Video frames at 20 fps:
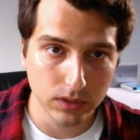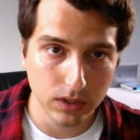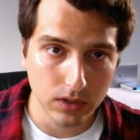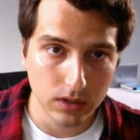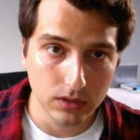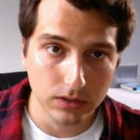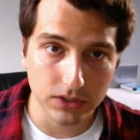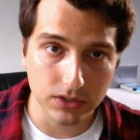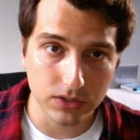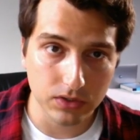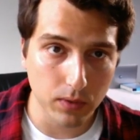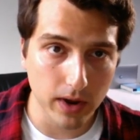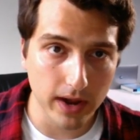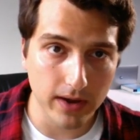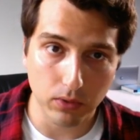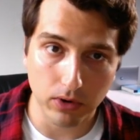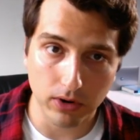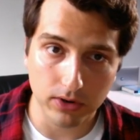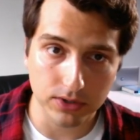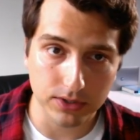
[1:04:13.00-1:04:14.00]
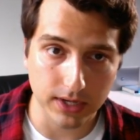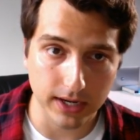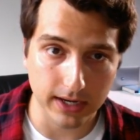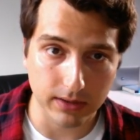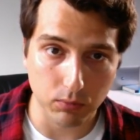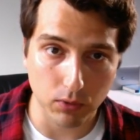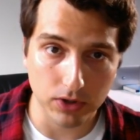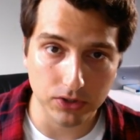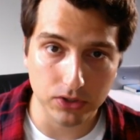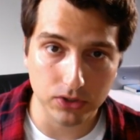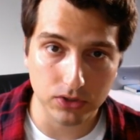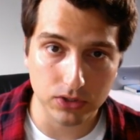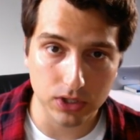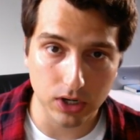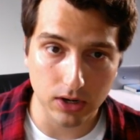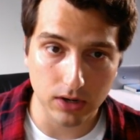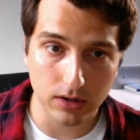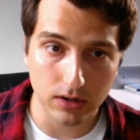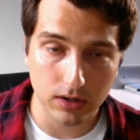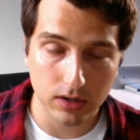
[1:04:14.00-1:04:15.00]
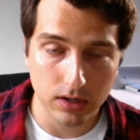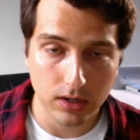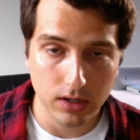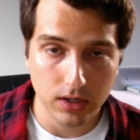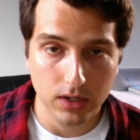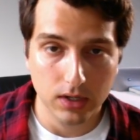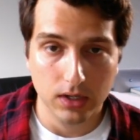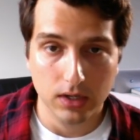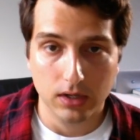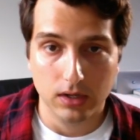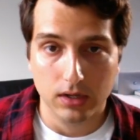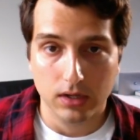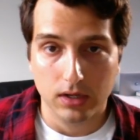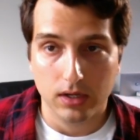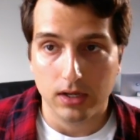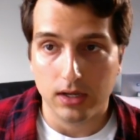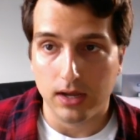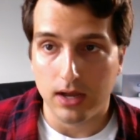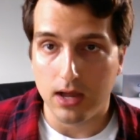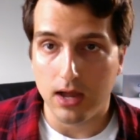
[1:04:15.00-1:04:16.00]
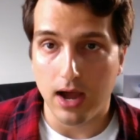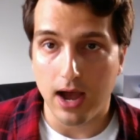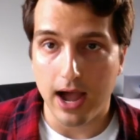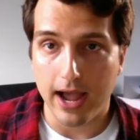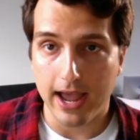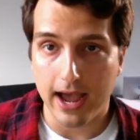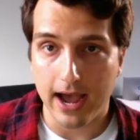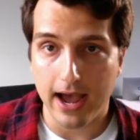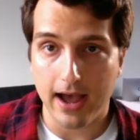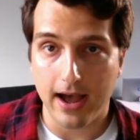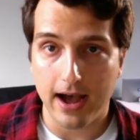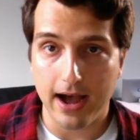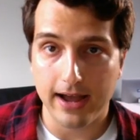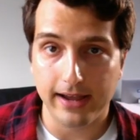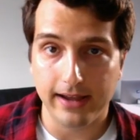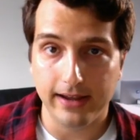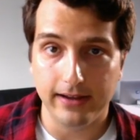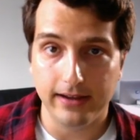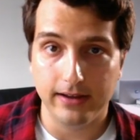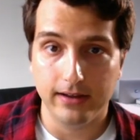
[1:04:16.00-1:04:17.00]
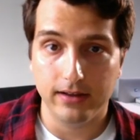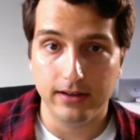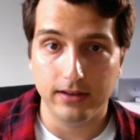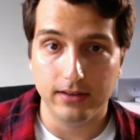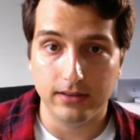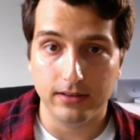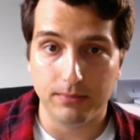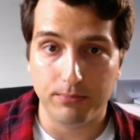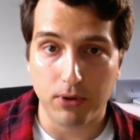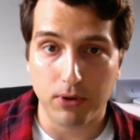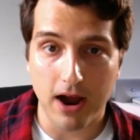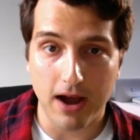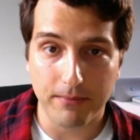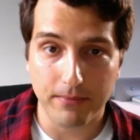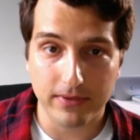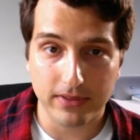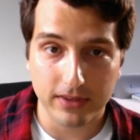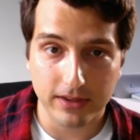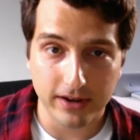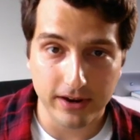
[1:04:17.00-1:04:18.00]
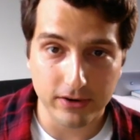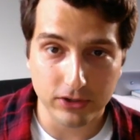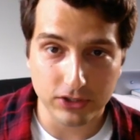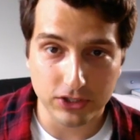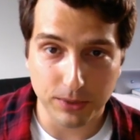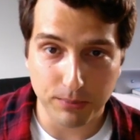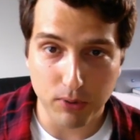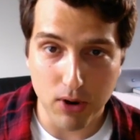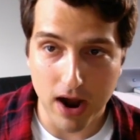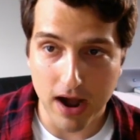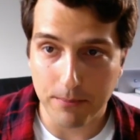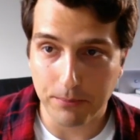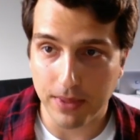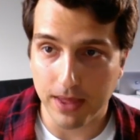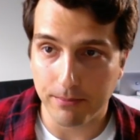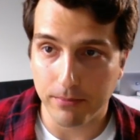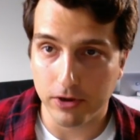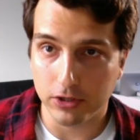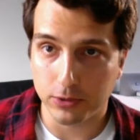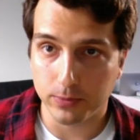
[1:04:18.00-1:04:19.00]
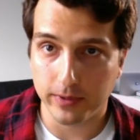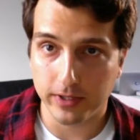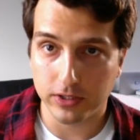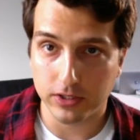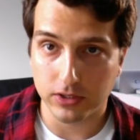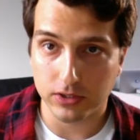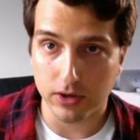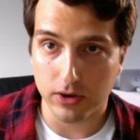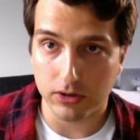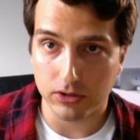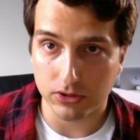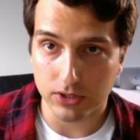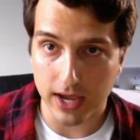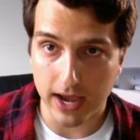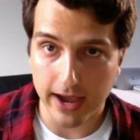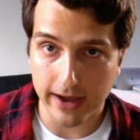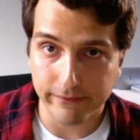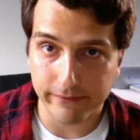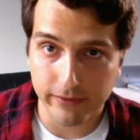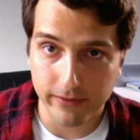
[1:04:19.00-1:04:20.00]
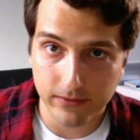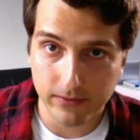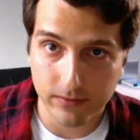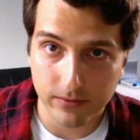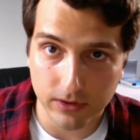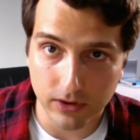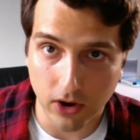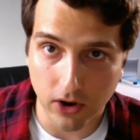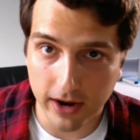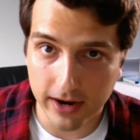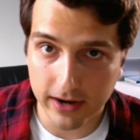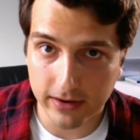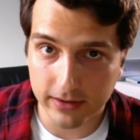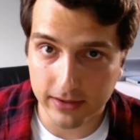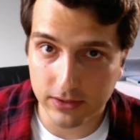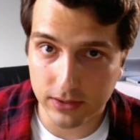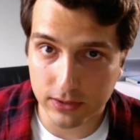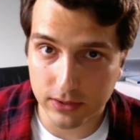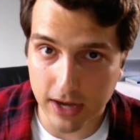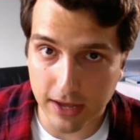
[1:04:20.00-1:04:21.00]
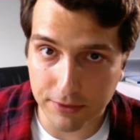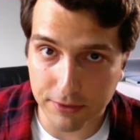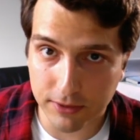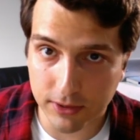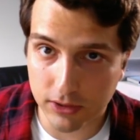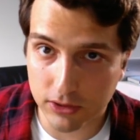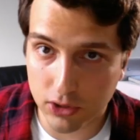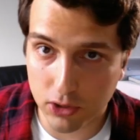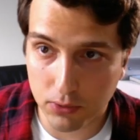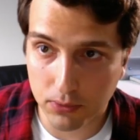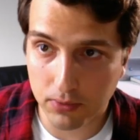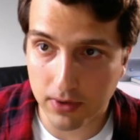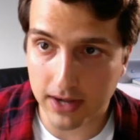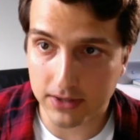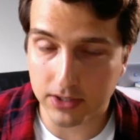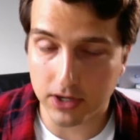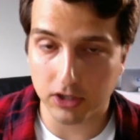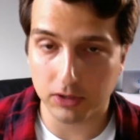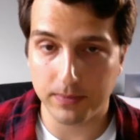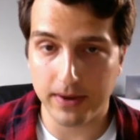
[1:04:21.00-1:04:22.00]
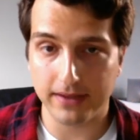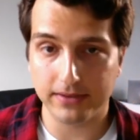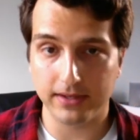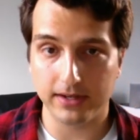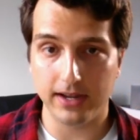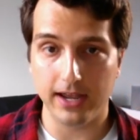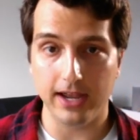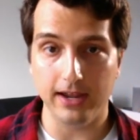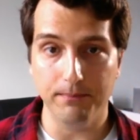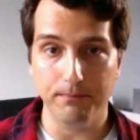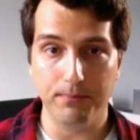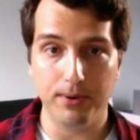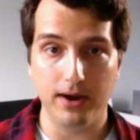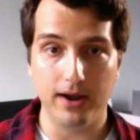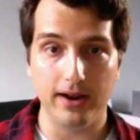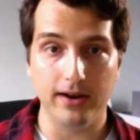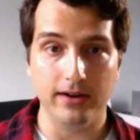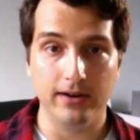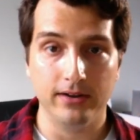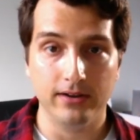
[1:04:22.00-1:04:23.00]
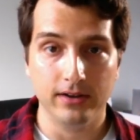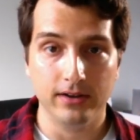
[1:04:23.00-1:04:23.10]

Just the way it works, like once you start uh, I, I, I the problem here's the problem that most business owners have. All right, this has nothing to do with what I talk about today, but